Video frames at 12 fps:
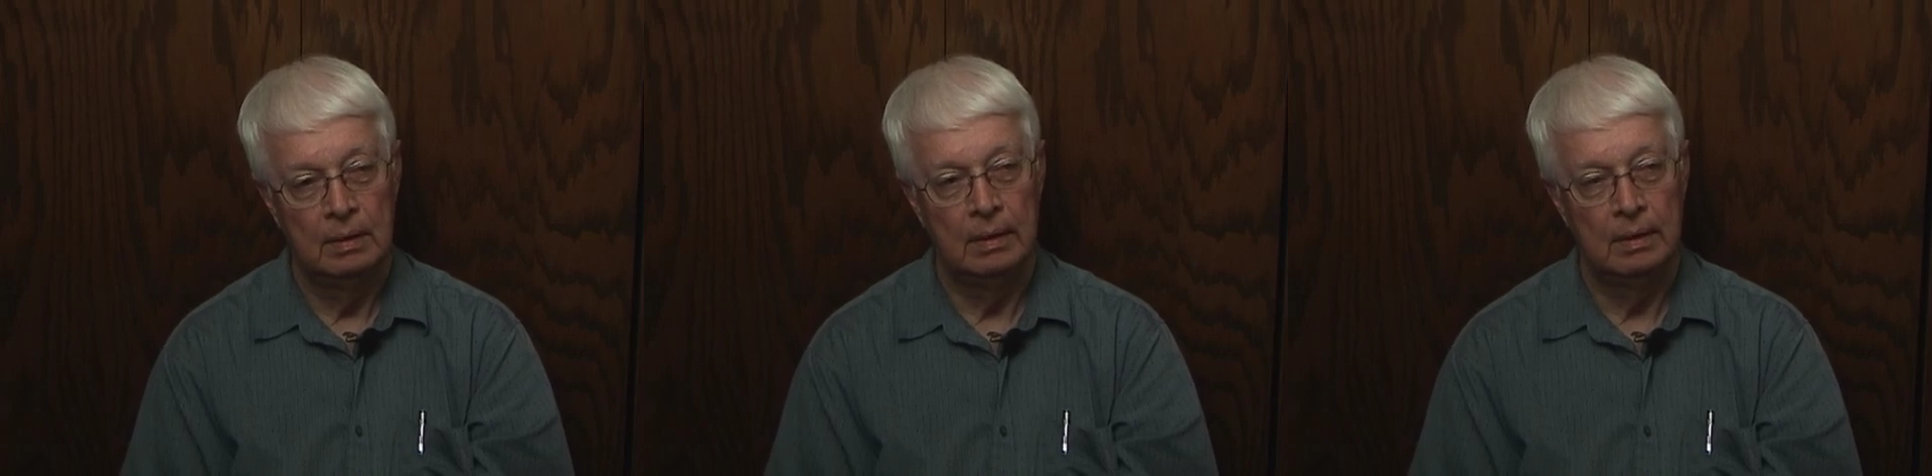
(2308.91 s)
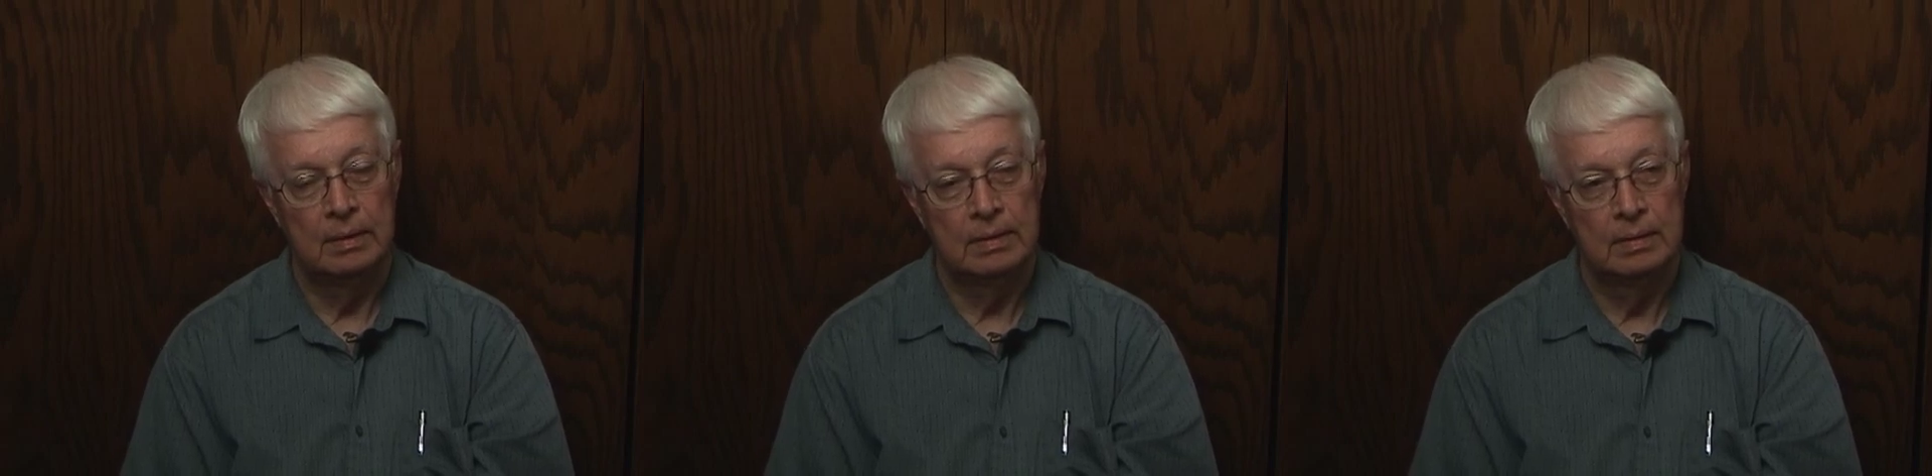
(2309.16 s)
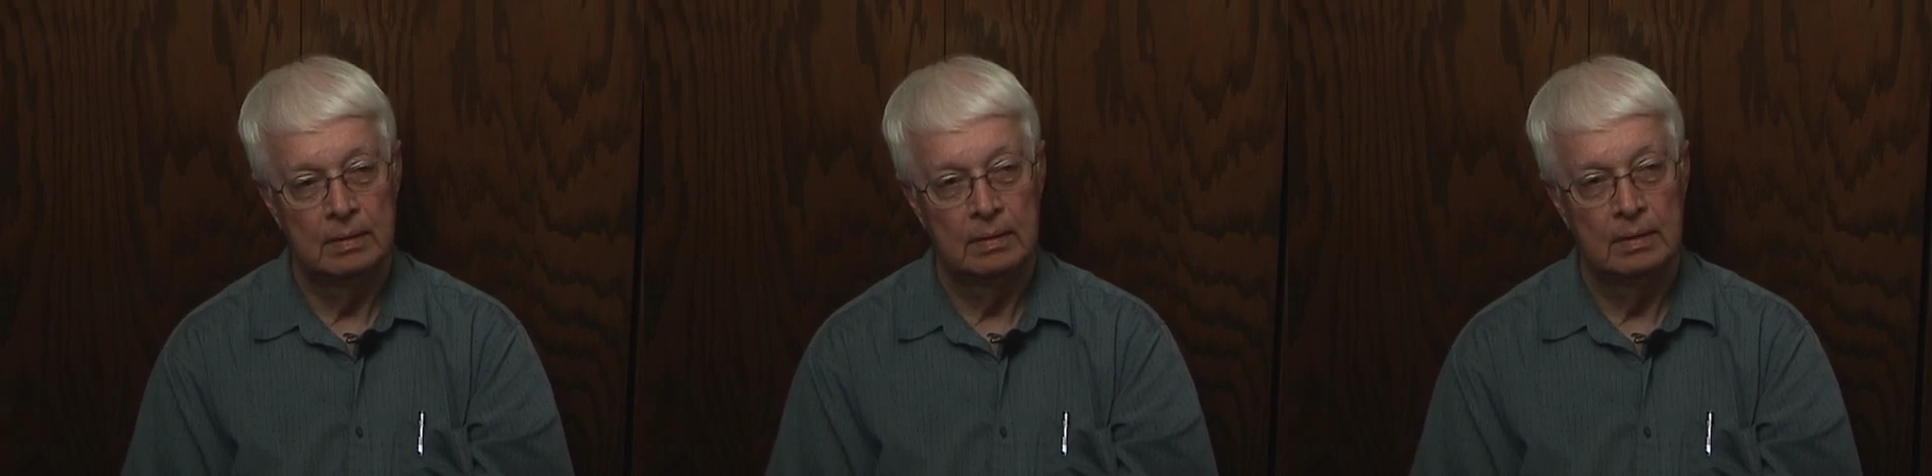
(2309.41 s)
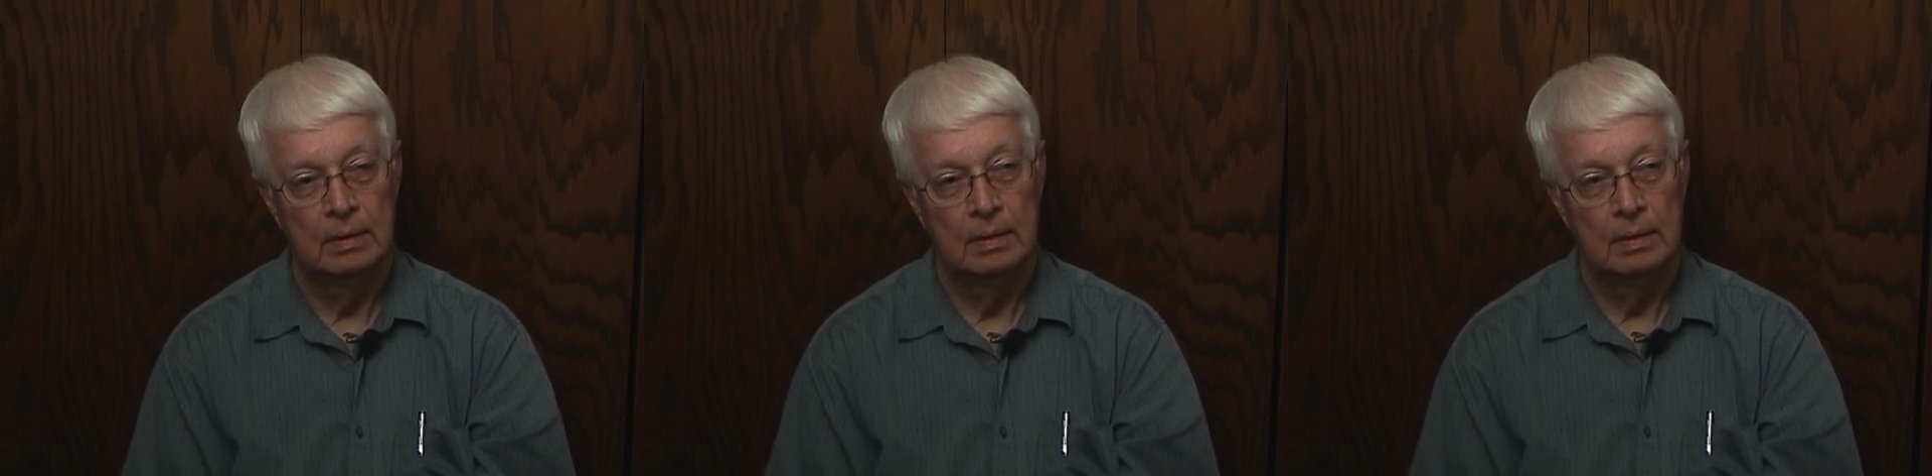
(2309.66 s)
Yes.
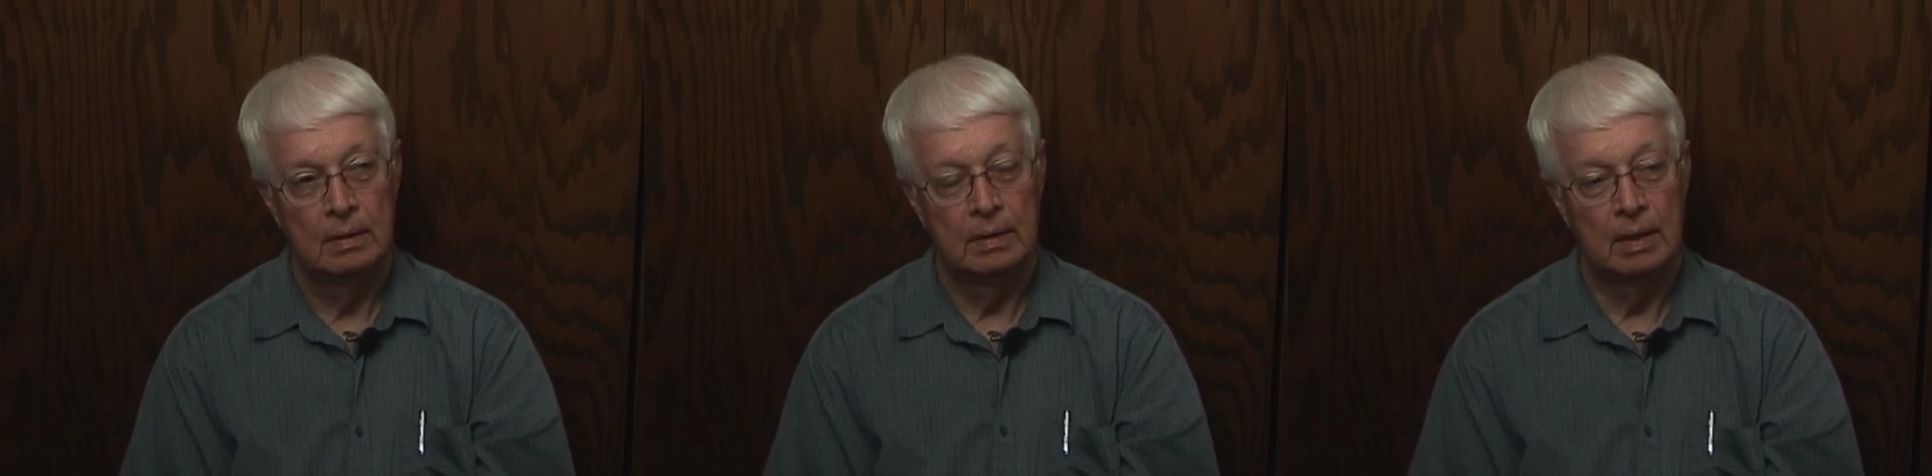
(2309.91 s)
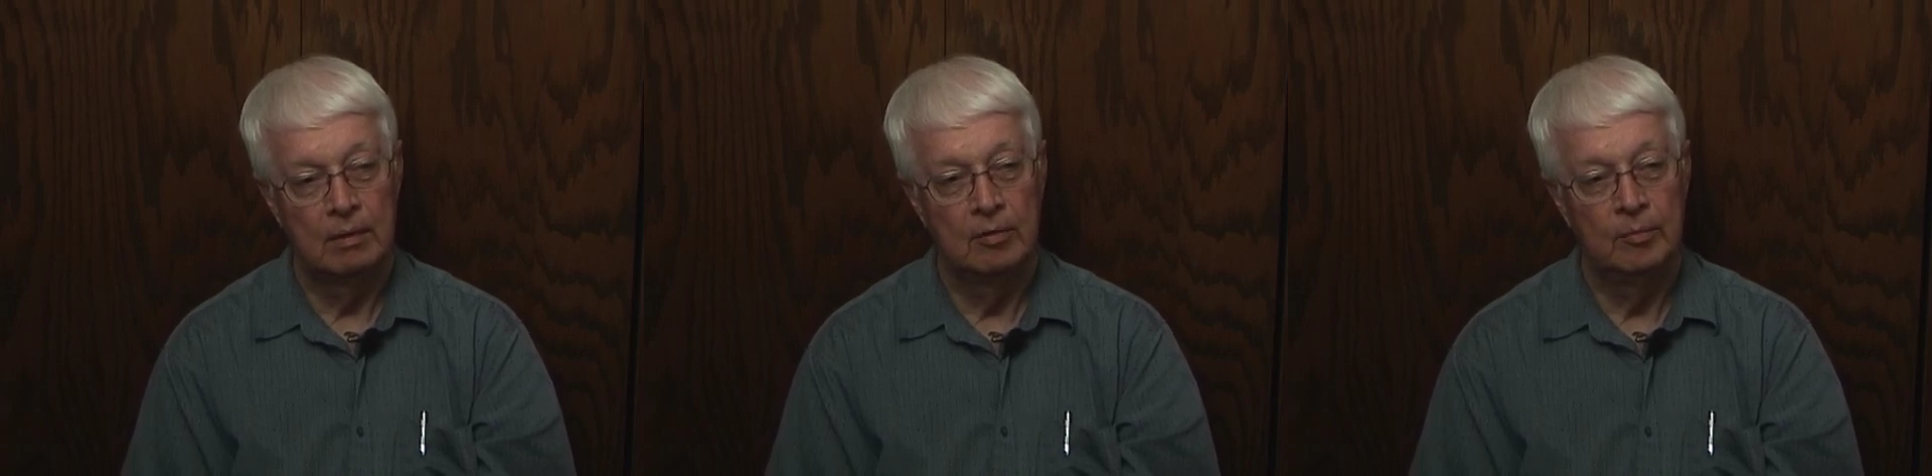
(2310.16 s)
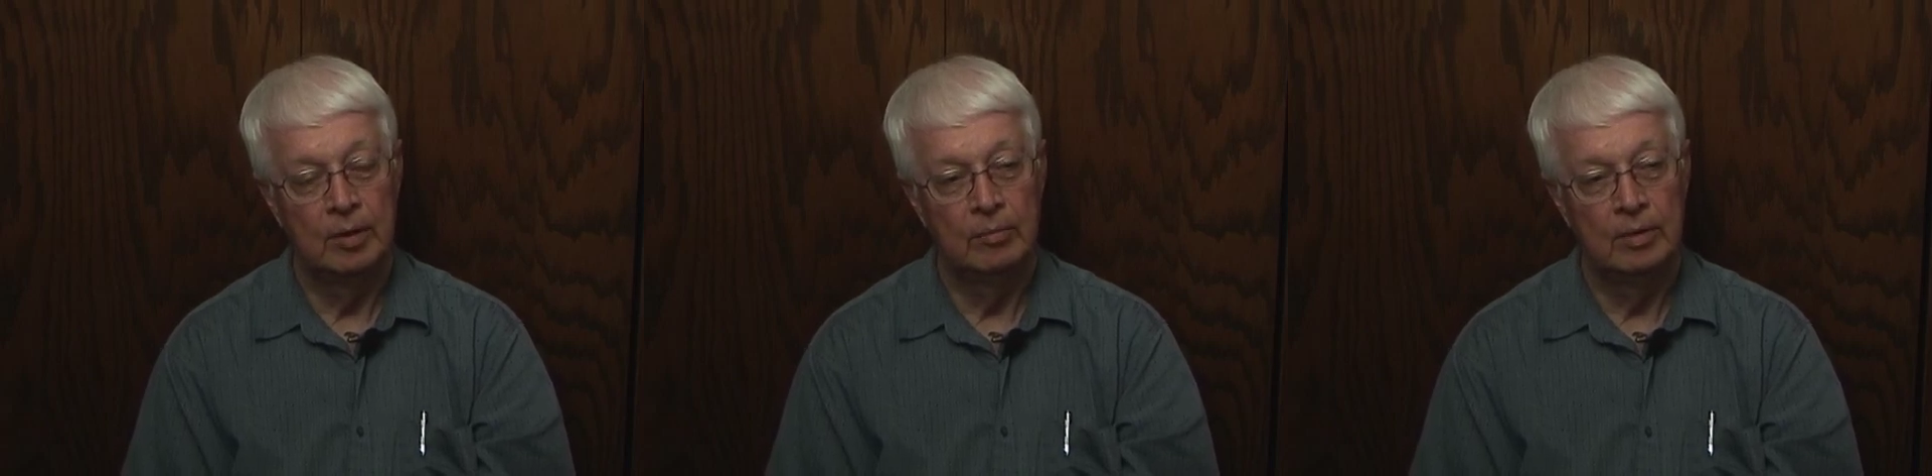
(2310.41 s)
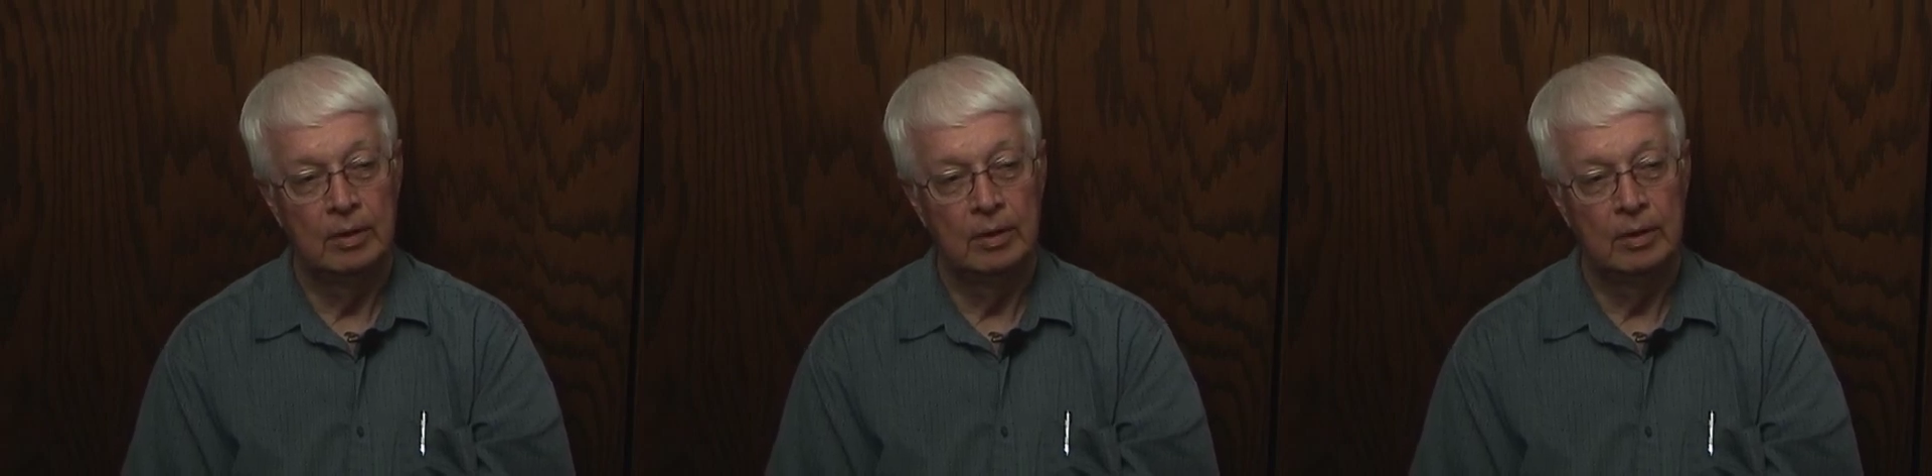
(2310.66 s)
I remember